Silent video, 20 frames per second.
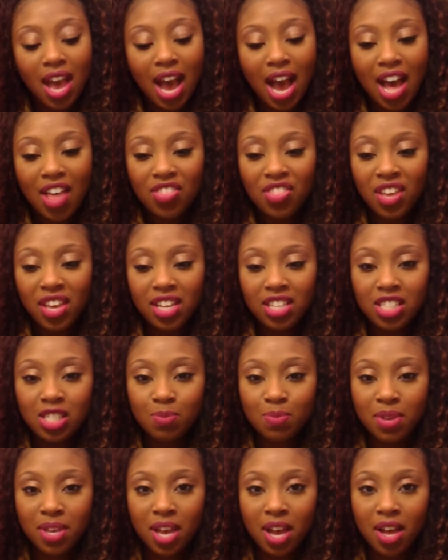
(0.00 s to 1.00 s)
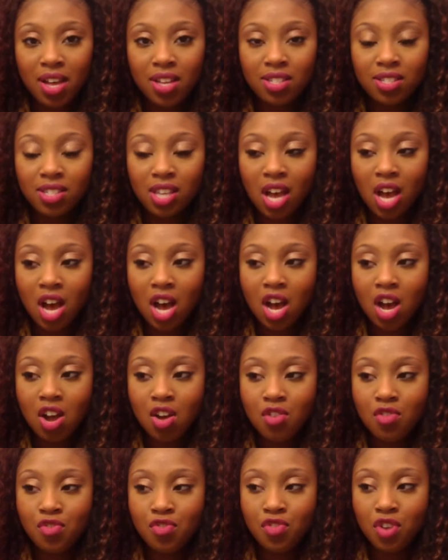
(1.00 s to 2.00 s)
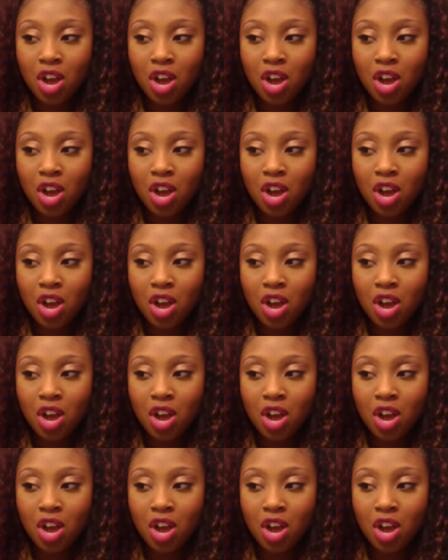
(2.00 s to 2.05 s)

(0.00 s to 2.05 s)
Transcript: I think it's because of